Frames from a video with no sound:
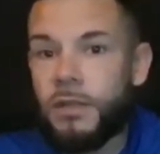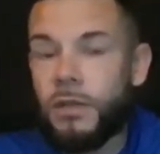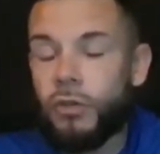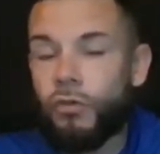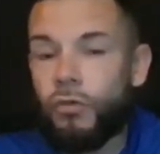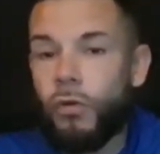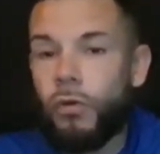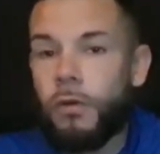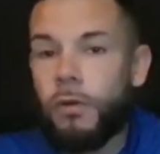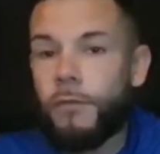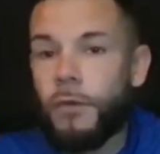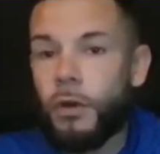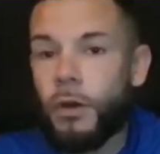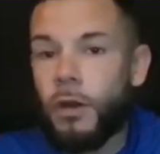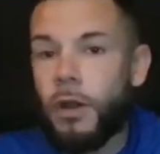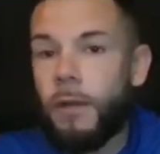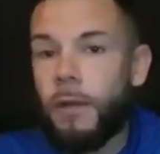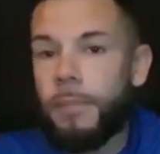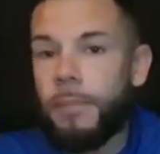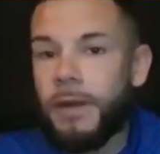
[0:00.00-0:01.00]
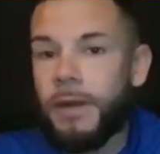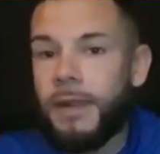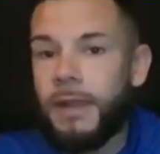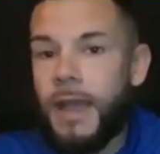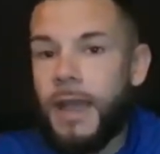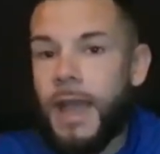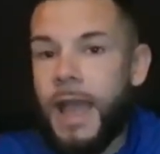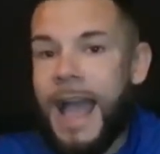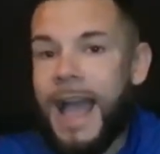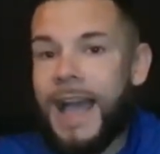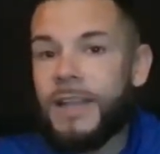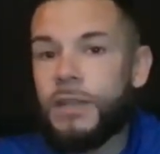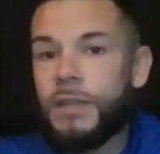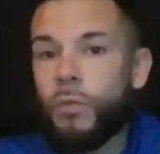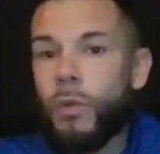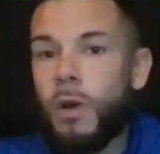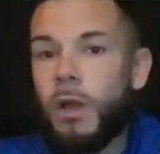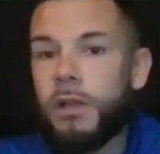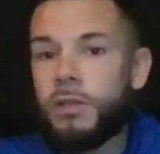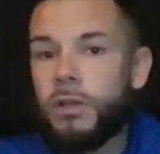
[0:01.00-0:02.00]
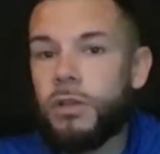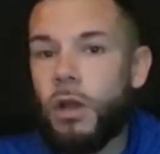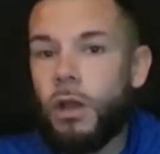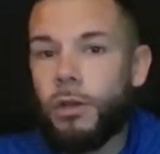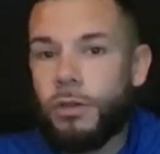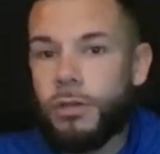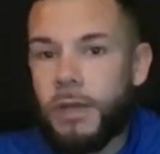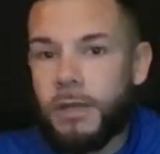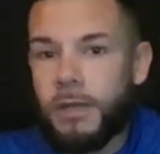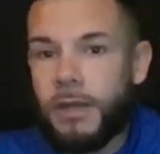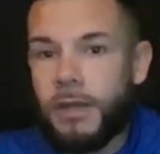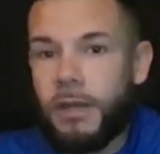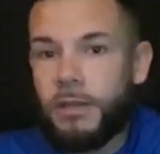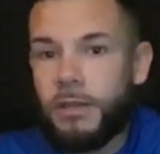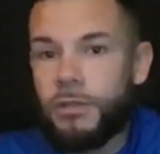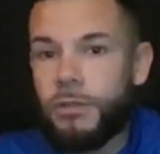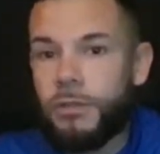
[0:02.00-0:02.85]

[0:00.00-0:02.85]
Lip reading: control of your company as well as all your technology.